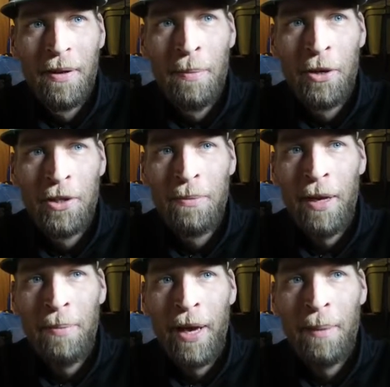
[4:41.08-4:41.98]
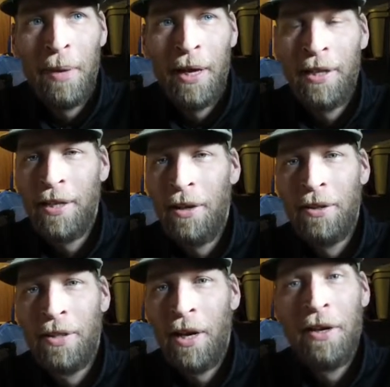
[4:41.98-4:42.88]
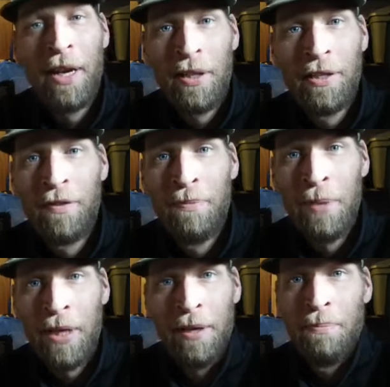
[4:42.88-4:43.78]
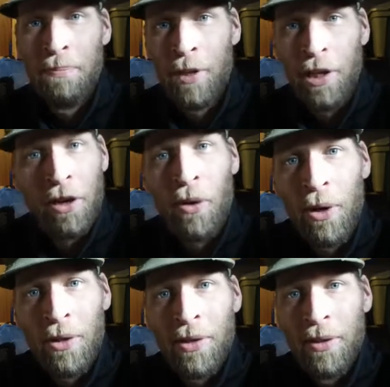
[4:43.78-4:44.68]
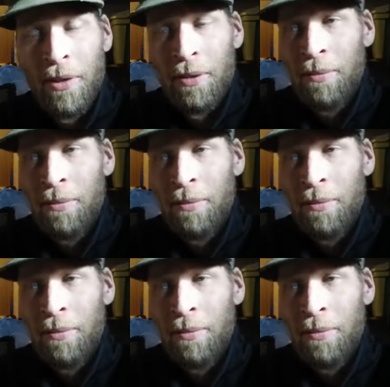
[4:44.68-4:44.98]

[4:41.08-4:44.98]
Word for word: a person may buy an entire necklace of beaded clear quartz.